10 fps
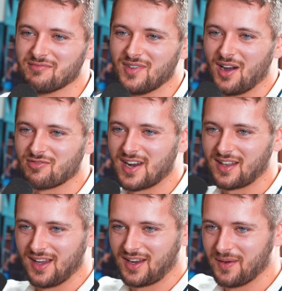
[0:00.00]
no, I read
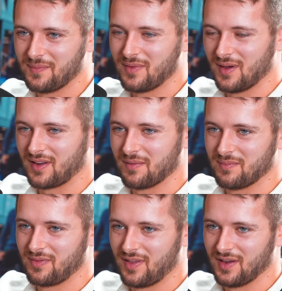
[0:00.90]
like a, like a
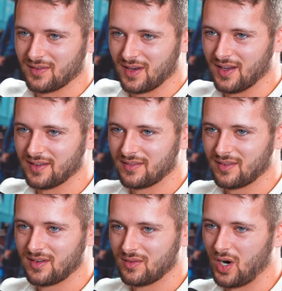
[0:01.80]
thing online.
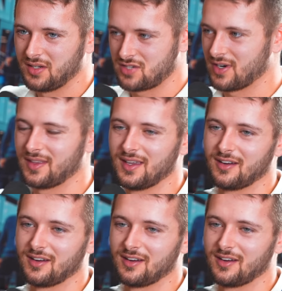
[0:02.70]
Okay, okay, Well, I just read the